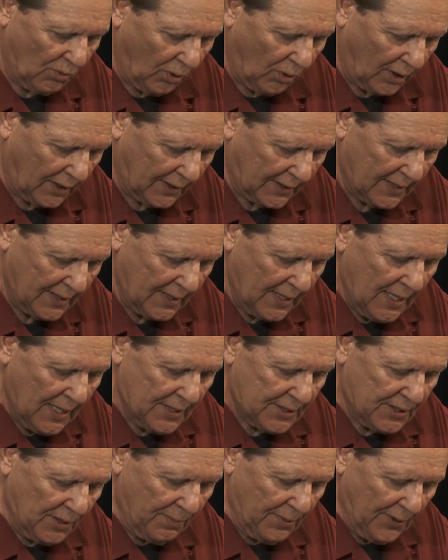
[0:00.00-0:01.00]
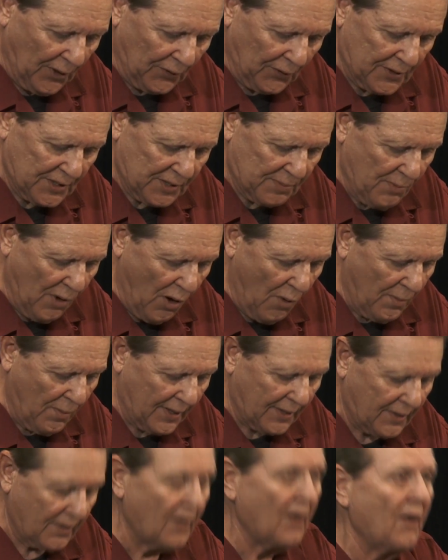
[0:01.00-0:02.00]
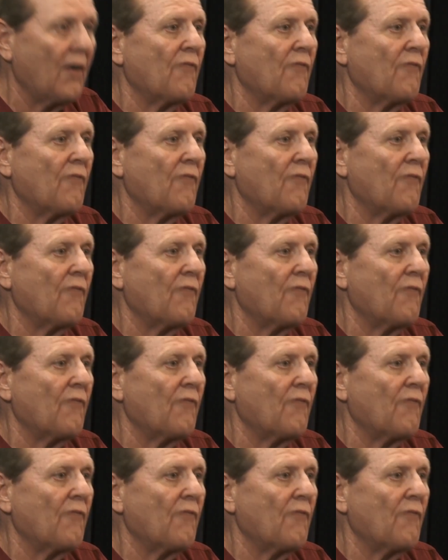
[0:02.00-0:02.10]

work to build this movement